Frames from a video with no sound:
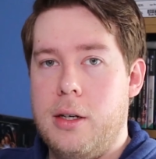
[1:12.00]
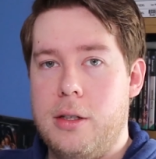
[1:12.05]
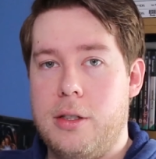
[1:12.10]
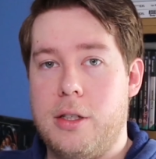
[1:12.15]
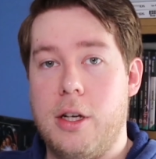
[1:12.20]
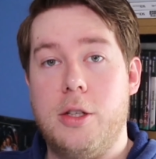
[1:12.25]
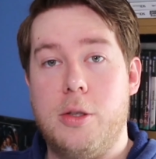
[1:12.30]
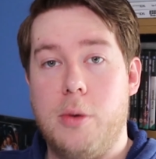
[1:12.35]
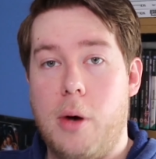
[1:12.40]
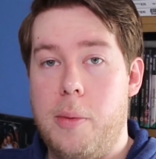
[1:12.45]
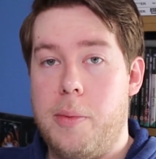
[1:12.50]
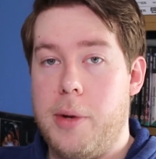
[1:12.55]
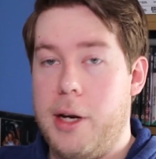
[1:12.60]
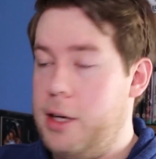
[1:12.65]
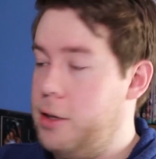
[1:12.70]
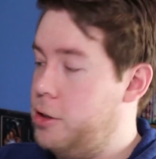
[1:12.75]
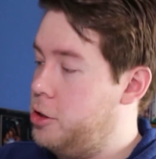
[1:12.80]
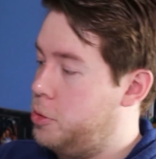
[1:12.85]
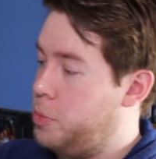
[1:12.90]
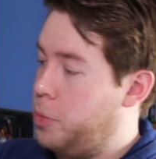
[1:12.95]
So to open it,
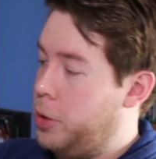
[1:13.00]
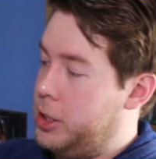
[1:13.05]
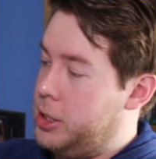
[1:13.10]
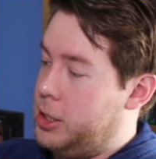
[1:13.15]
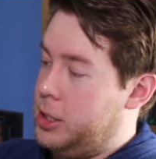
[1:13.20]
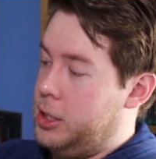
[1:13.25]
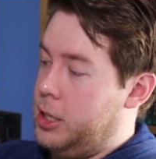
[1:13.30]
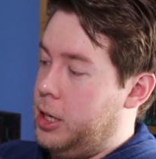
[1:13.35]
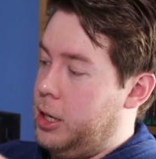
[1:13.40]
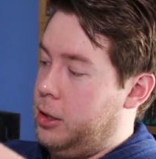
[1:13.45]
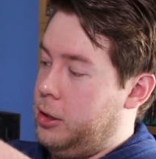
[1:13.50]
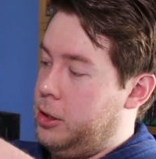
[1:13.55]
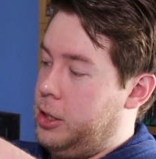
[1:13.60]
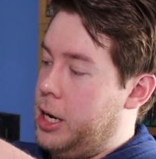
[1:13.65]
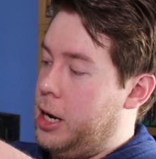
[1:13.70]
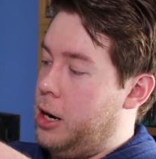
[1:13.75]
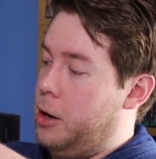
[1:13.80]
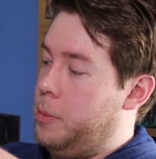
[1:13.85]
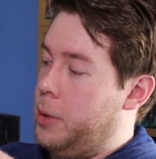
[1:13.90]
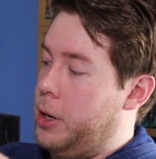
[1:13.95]
you just press this little
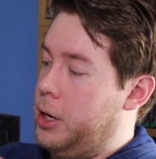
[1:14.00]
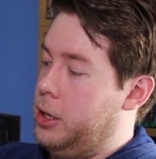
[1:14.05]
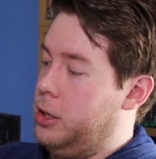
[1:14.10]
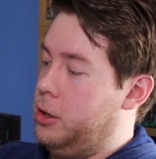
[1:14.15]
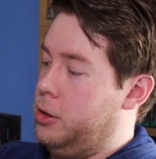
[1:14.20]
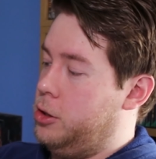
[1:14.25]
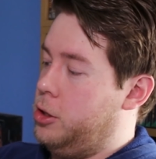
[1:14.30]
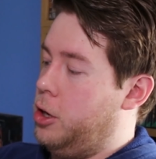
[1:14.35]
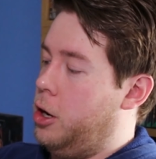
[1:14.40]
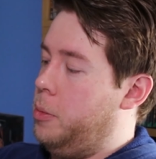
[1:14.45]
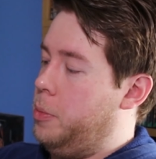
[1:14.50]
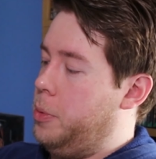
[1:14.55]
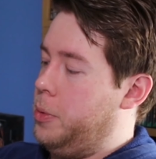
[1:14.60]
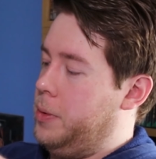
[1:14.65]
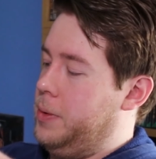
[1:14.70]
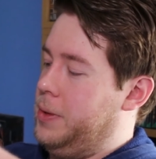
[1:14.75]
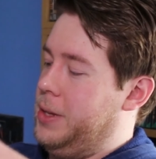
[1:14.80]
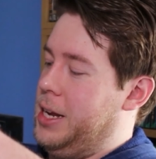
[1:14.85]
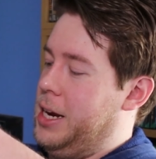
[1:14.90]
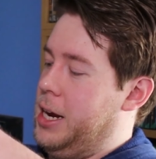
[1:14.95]
yellow button on top
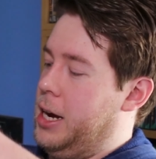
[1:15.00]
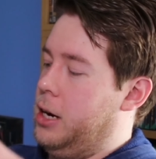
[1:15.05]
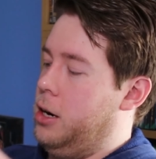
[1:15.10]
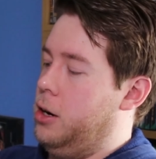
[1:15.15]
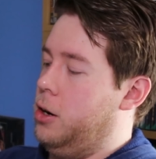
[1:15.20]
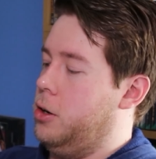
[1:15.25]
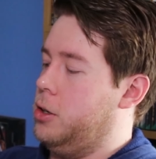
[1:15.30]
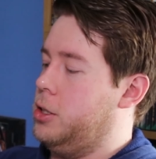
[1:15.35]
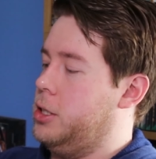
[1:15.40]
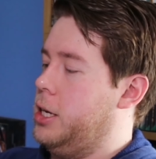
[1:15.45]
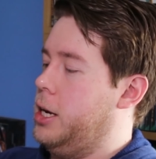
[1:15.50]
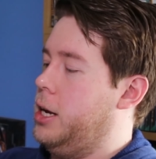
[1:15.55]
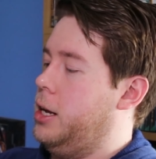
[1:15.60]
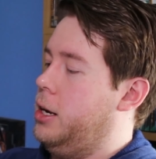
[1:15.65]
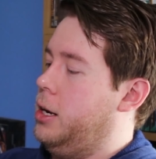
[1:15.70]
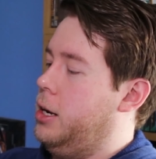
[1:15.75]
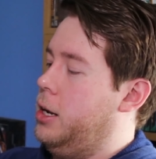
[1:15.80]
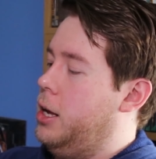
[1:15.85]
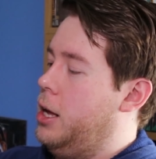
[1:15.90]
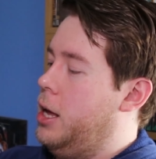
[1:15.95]
and it unlocks
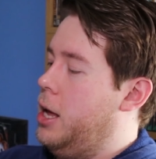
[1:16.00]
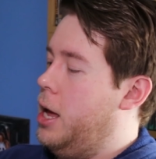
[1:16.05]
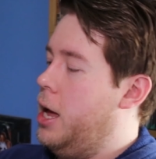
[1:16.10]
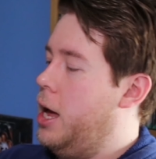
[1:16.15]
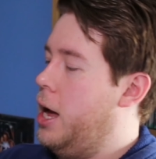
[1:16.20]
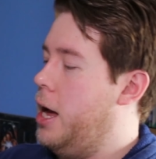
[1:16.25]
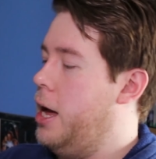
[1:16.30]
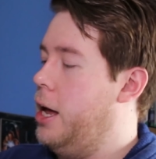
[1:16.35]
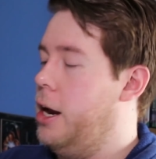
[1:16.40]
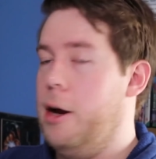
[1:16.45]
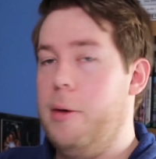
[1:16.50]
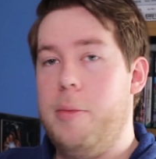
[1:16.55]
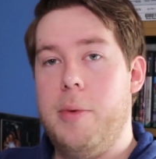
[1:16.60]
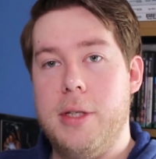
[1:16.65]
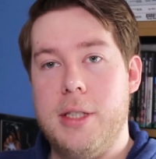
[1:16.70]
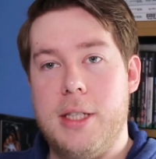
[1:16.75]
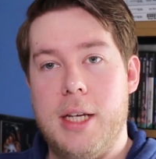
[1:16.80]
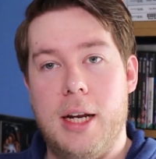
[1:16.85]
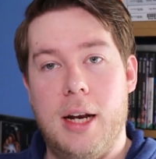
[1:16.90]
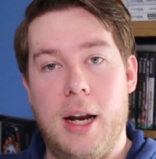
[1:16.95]
it and
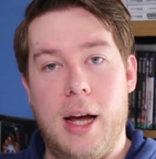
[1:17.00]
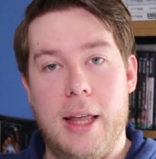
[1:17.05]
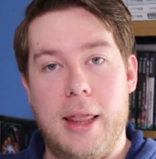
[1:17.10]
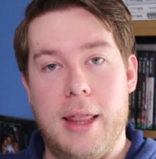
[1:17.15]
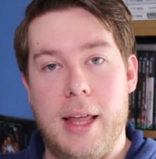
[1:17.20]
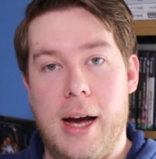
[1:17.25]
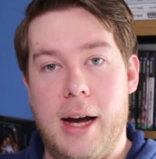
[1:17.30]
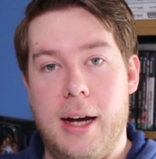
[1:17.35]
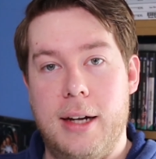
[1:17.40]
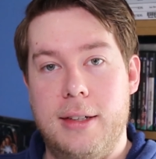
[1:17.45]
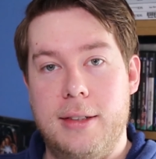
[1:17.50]
opens it like that.